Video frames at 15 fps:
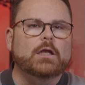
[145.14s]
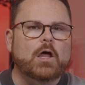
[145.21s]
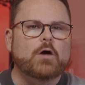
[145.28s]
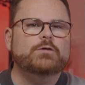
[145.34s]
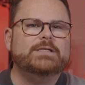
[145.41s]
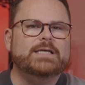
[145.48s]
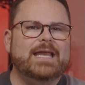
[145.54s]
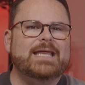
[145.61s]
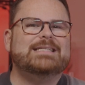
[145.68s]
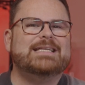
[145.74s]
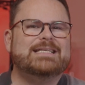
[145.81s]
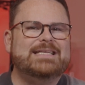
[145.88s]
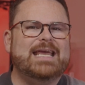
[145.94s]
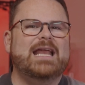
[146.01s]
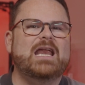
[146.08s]
low settings
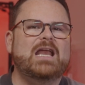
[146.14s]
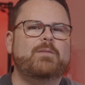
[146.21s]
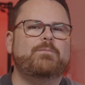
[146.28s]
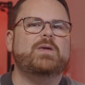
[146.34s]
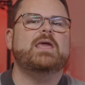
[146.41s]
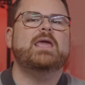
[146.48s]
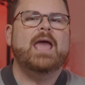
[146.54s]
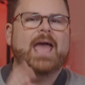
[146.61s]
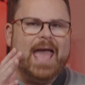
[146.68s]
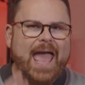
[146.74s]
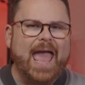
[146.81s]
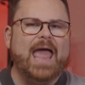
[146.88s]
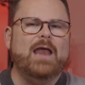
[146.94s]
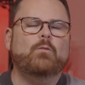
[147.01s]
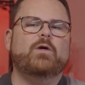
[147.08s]
at 1080p
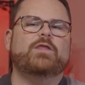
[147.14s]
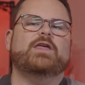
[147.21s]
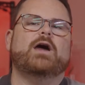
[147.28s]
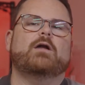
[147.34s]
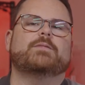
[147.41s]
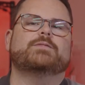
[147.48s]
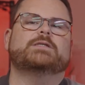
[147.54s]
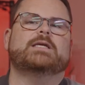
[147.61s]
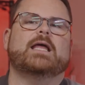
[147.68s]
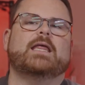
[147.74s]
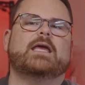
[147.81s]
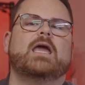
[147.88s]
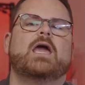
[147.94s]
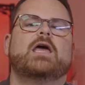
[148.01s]
and without upscaling,